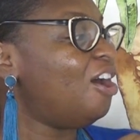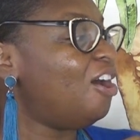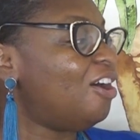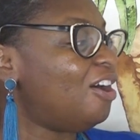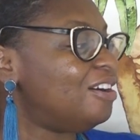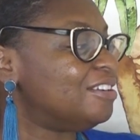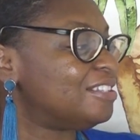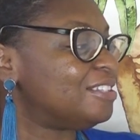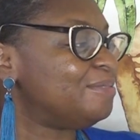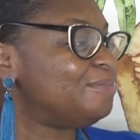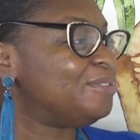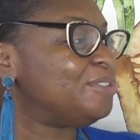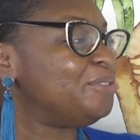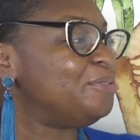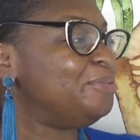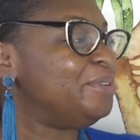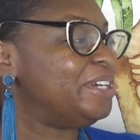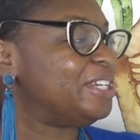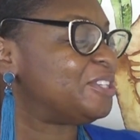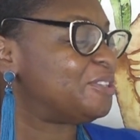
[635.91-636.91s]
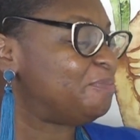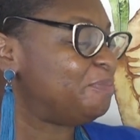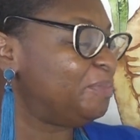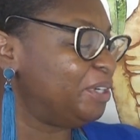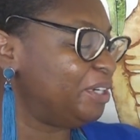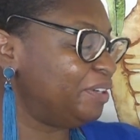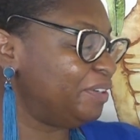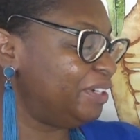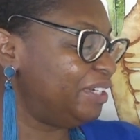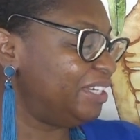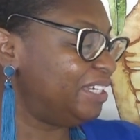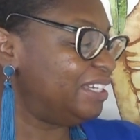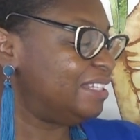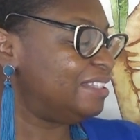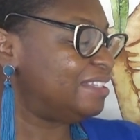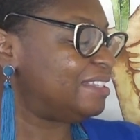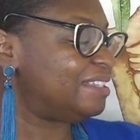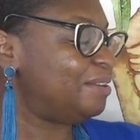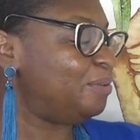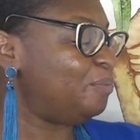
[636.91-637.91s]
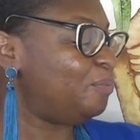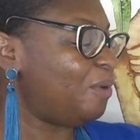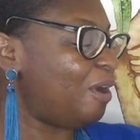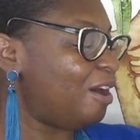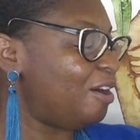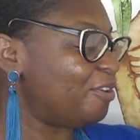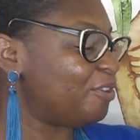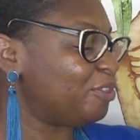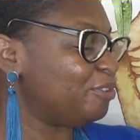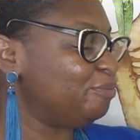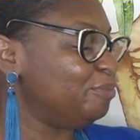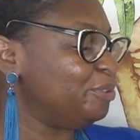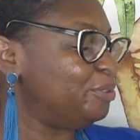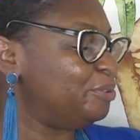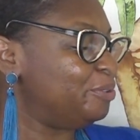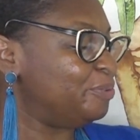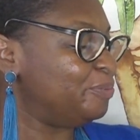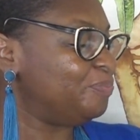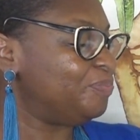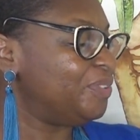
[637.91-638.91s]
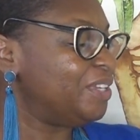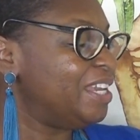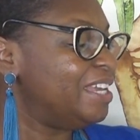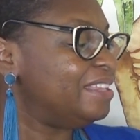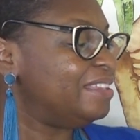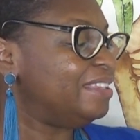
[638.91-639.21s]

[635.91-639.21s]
awesome to experience and walk through